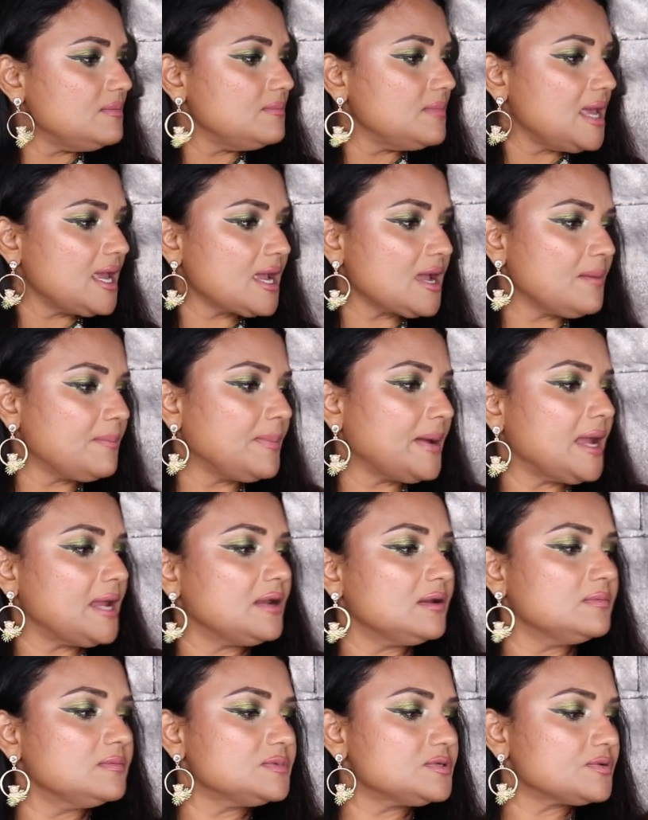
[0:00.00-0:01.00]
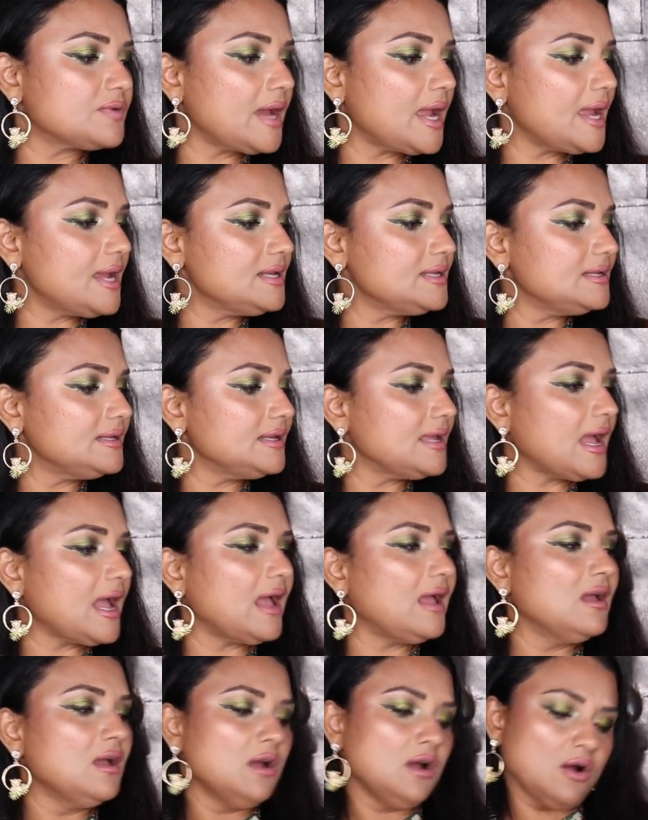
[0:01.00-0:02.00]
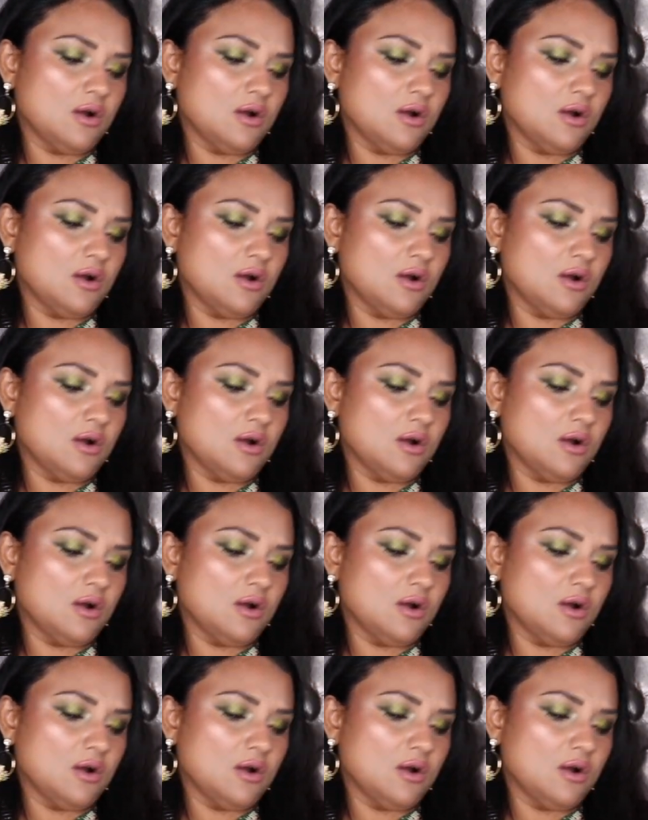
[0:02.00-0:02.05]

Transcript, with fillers: makeup items right yeah